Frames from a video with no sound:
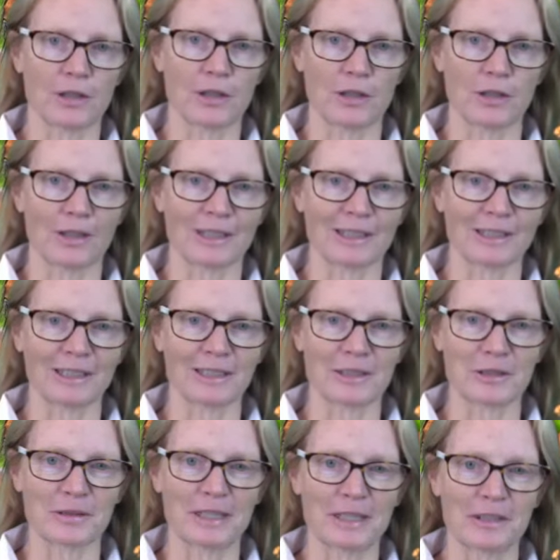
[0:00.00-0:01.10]
You know, I can't
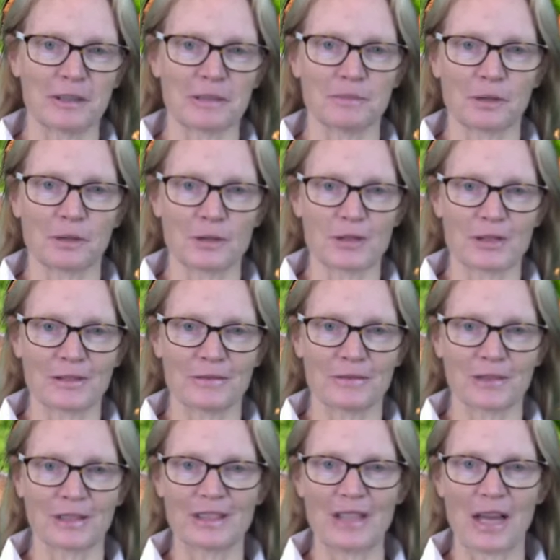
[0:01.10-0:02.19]
do anything positive
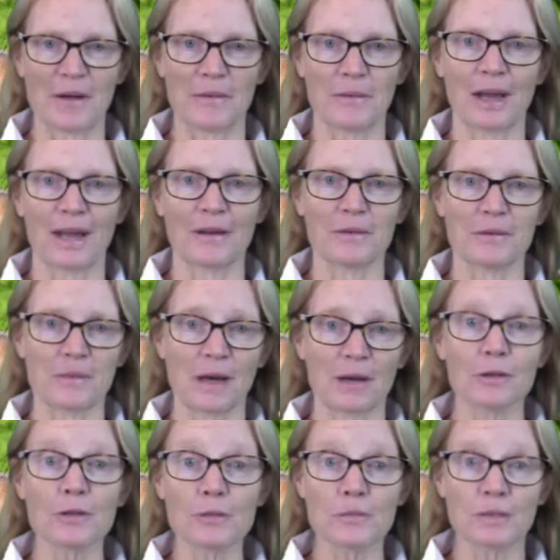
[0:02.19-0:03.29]
in that way with my
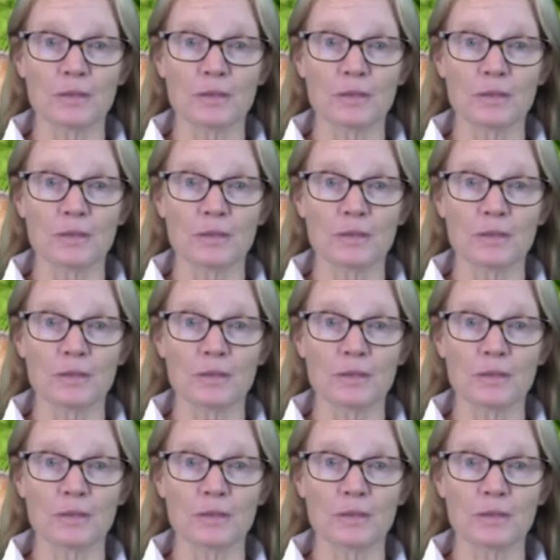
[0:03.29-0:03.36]
horse